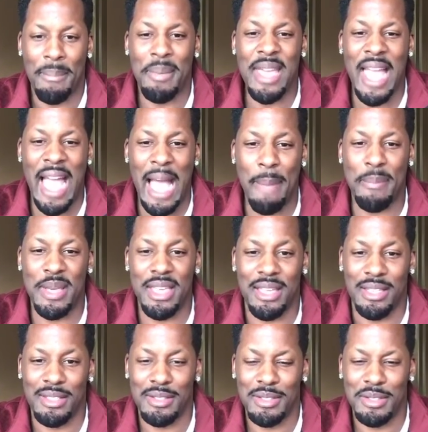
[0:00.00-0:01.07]
Be happy. You
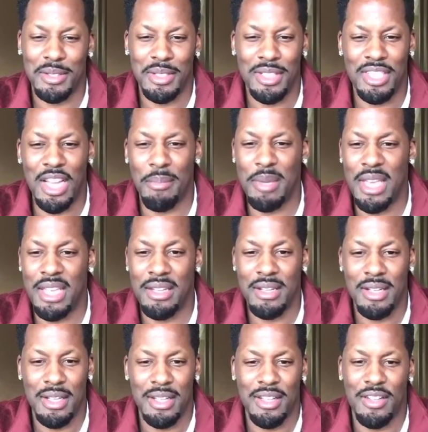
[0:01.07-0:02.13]
know what I
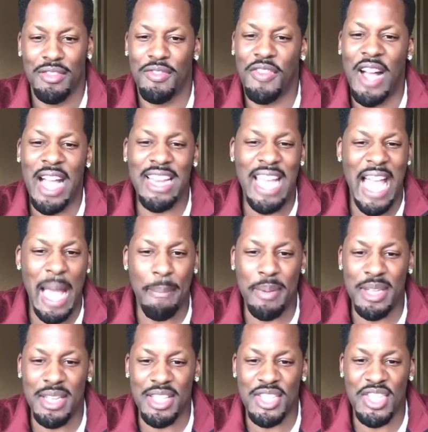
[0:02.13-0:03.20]
mean? Find
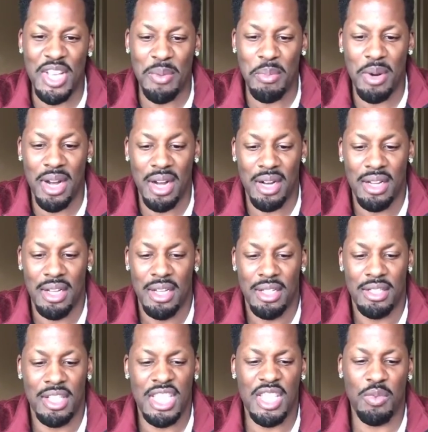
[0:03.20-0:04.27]
happiness somewhere.
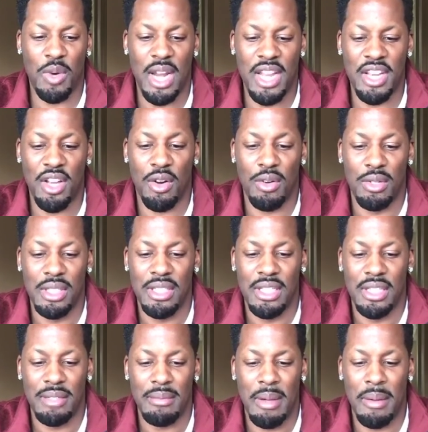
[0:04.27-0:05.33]
This is what I know.
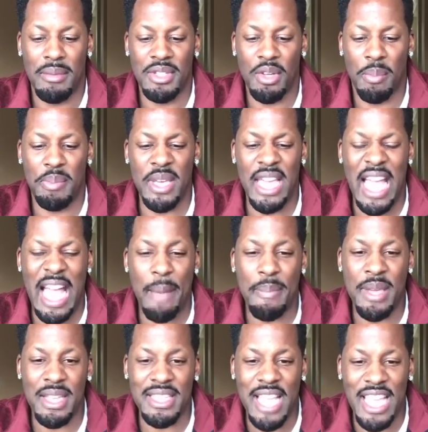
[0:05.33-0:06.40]
So be
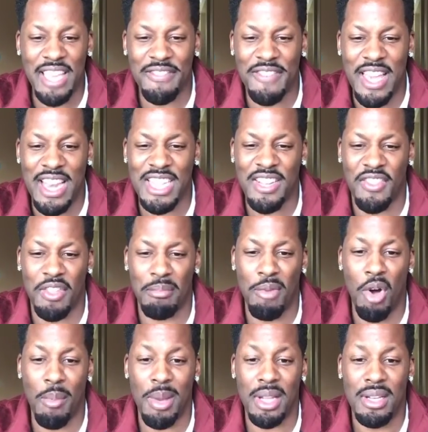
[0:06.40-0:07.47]
happy and take advantage of the
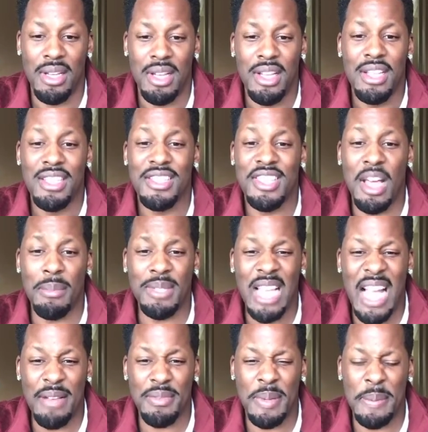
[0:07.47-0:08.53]
moment.
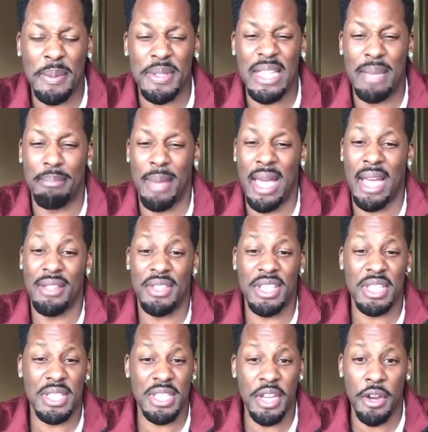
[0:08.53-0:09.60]
Sometimes people say, man,
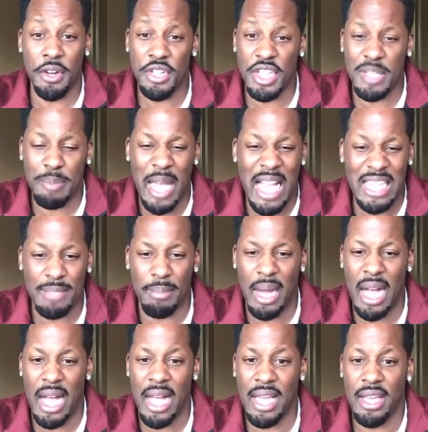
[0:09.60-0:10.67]
this year just passed
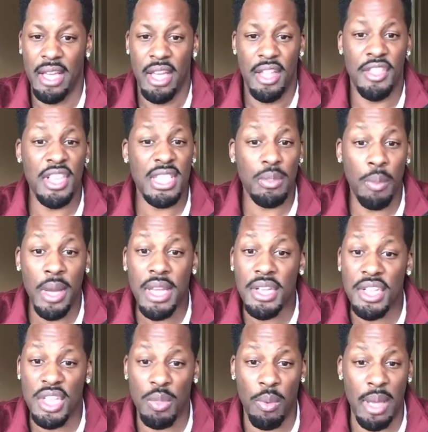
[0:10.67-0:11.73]
by. This week
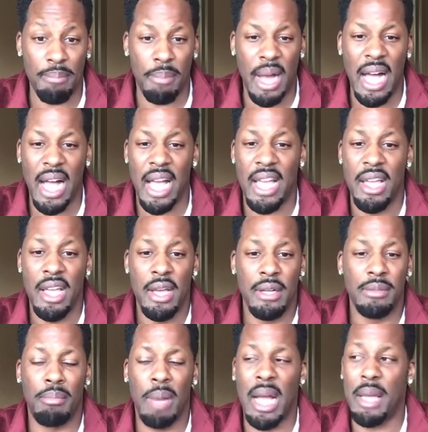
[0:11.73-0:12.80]
just went by.
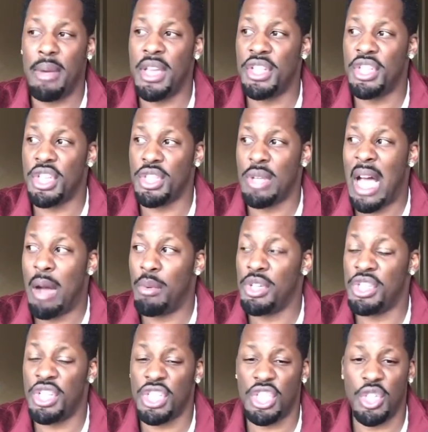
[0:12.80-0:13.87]
I
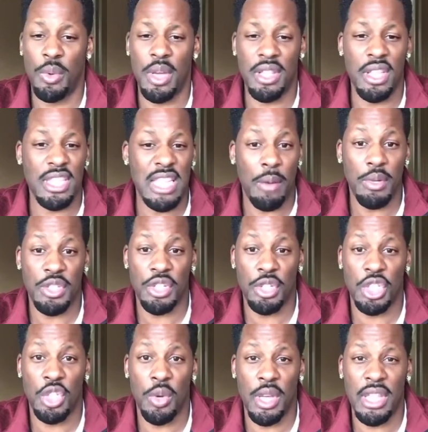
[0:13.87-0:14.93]
was just doing this. I was
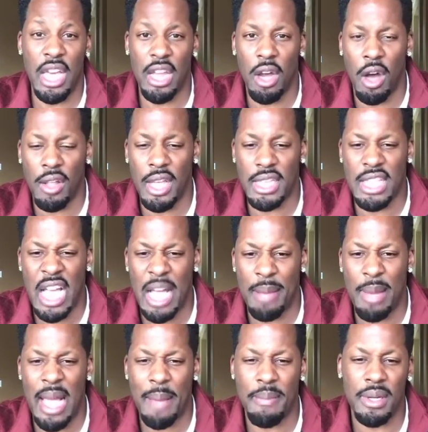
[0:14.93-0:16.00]
just doing that. All that time
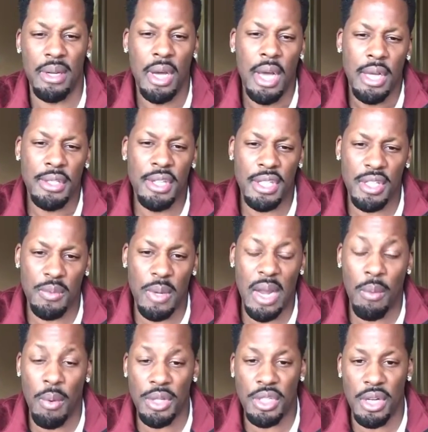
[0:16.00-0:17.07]
happened. This is what
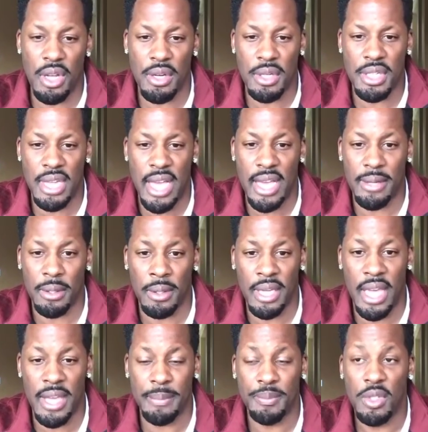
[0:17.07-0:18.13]
I want you to understand,
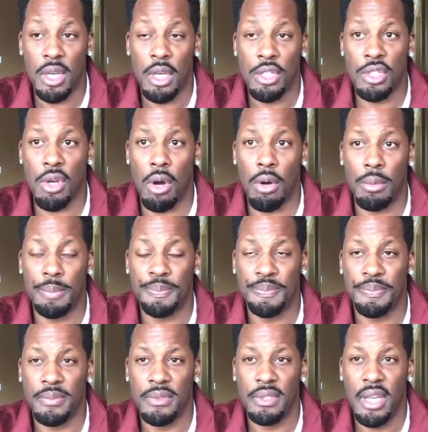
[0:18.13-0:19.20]
okay?
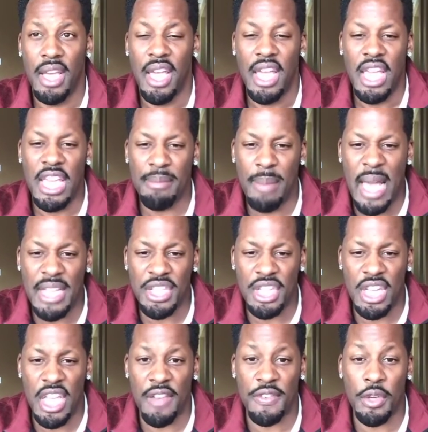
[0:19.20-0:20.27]
So
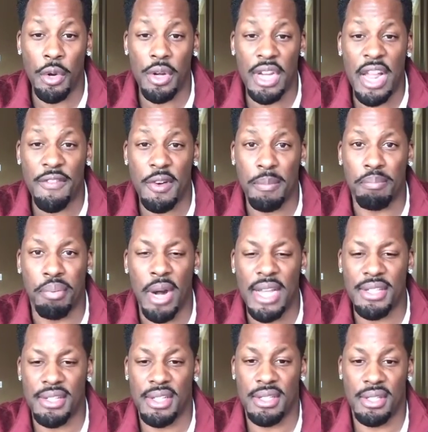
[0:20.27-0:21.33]
imagine if you're never
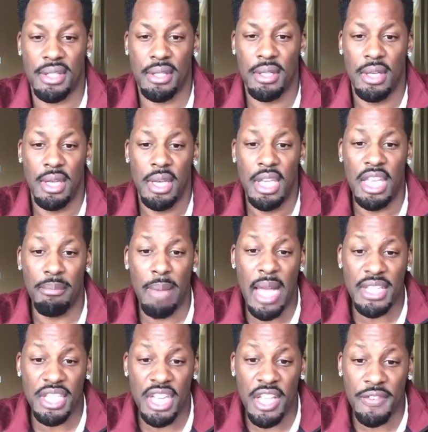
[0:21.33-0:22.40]
present.
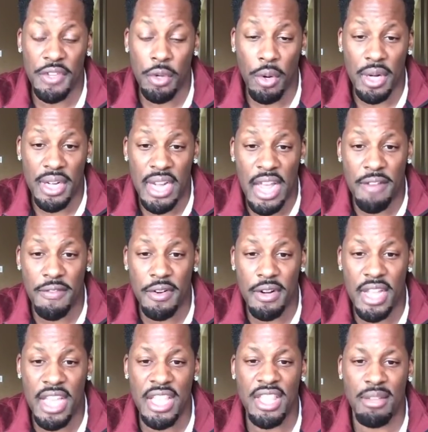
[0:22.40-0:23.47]
Imagine if you are never
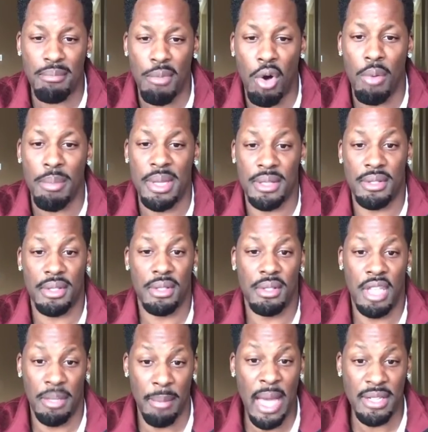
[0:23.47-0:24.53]
in the moment.
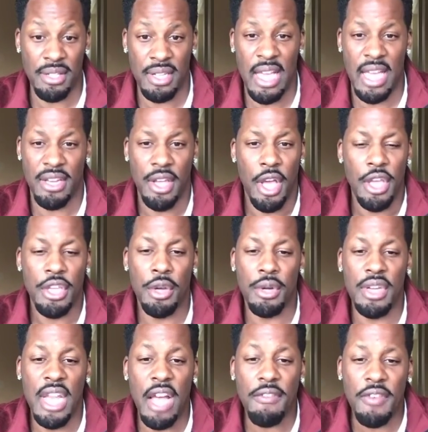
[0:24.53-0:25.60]
Imagine that. You're
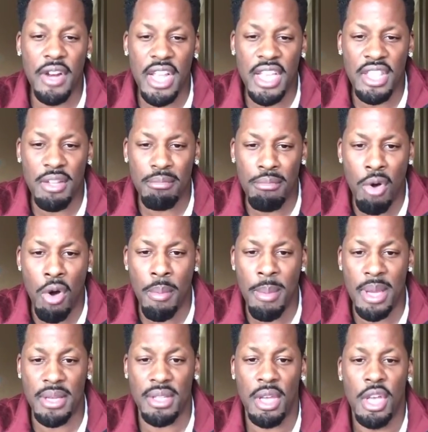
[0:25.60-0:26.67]
never in the
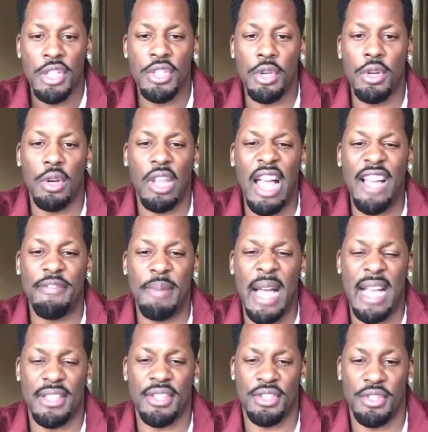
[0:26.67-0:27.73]
moment, so your life
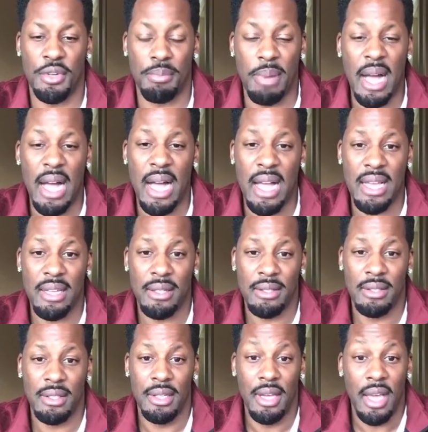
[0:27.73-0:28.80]
passes you by.
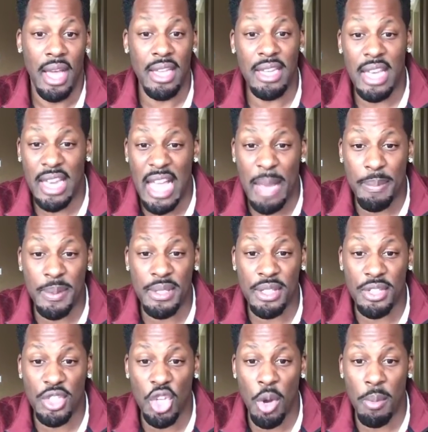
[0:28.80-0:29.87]
And that happens
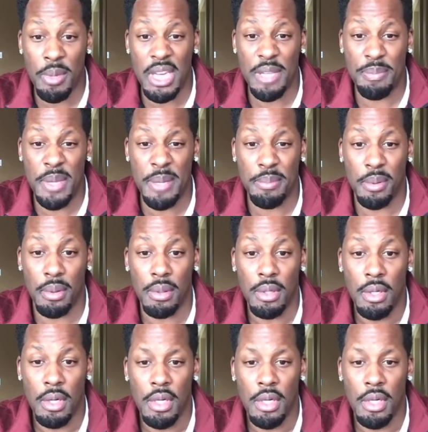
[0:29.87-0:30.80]
to so many people.